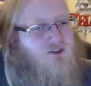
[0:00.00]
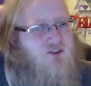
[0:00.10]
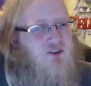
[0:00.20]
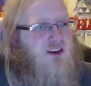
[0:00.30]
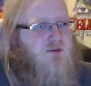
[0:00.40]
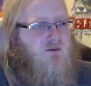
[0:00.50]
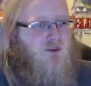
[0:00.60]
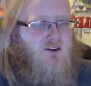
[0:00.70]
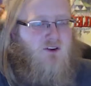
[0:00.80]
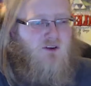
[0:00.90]
like,
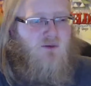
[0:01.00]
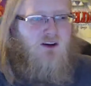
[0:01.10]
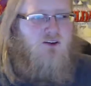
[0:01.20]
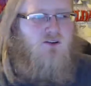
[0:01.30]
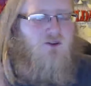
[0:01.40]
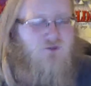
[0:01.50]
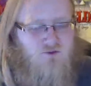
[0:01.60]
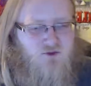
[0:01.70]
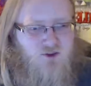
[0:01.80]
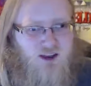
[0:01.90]
it took my uncle
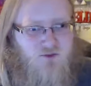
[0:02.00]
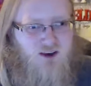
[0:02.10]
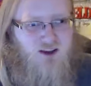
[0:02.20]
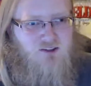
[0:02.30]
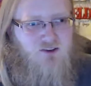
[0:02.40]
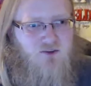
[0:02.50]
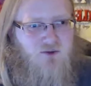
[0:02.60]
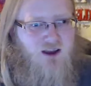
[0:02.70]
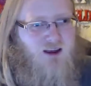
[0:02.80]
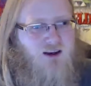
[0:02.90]
10 minutes to do
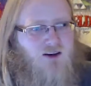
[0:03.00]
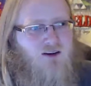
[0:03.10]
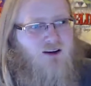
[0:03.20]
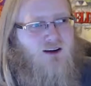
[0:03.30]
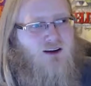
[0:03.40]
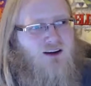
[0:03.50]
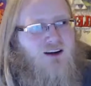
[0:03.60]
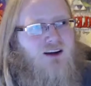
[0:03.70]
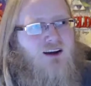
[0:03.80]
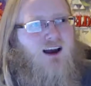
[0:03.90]
my hair,
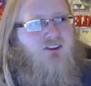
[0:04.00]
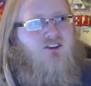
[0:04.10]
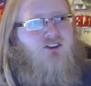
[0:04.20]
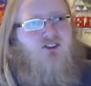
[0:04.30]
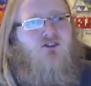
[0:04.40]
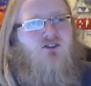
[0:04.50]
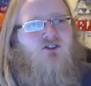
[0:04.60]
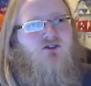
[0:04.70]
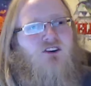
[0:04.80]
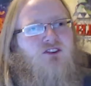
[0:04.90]
and she just sort of
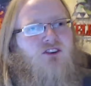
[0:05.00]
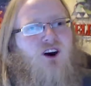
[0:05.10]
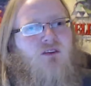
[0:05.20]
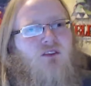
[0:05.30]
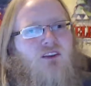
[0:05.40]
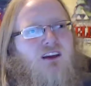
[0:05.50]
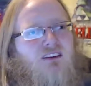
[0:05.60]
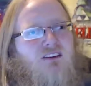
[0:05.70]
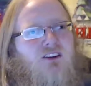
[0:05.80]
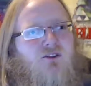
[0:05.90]
shrugs it off and, like,
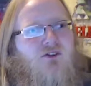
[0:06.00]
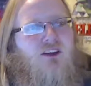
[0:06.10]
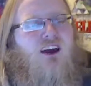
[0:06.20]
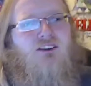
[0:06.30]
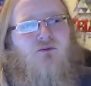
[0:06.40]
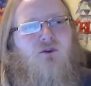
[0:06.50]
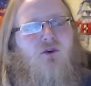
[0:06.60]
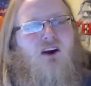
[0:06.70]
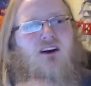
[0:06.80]
you know, takes him away, and